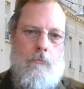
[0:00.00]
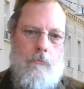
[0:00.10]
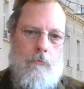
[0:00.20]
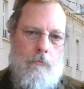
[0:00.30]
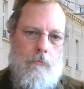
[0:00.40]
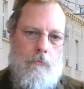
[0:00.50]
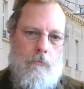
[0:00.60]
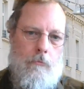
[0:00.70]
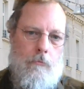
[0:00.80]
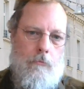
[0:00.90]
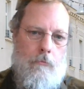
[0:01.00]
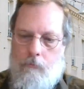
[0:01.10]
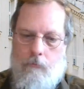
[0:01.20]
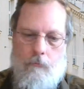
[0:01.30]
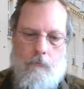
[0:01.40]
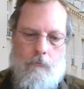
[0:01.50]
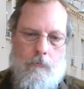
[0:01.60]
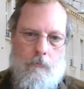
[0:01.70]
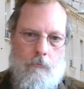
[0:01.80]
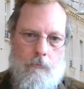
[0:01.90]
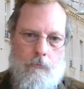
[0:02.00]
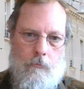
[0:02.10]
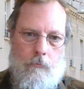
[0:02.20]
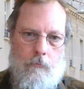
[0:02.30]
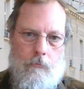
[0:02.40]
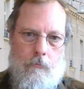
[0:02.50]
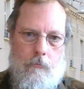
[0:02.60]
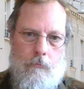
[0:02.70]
This person isn't speaking.